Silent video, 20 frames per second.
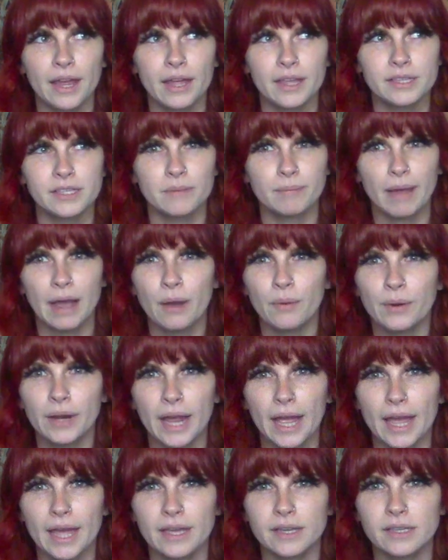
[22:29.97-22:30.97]
is it Power
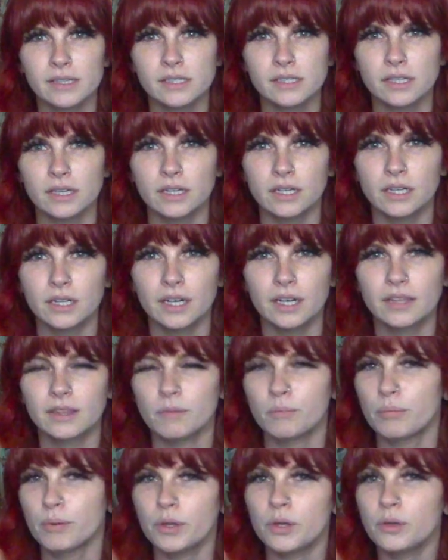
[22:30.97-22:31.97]
X or the
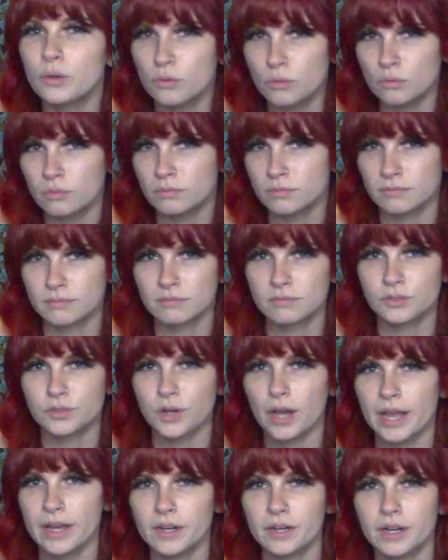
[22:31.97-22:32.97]
blue
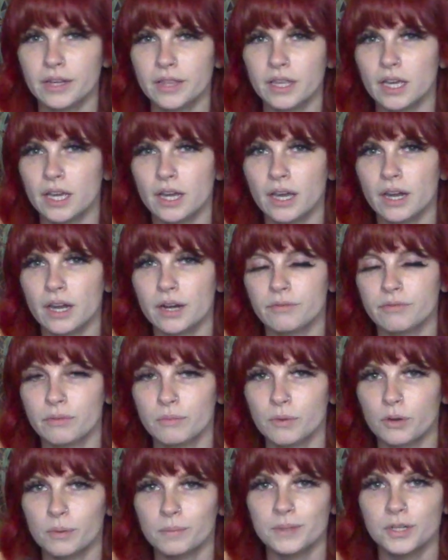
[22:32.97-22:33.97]
dryer? I think I got it from
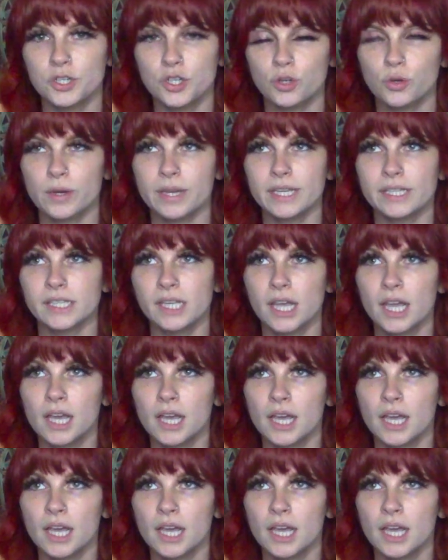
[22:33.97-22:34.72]
Groomer's Choice.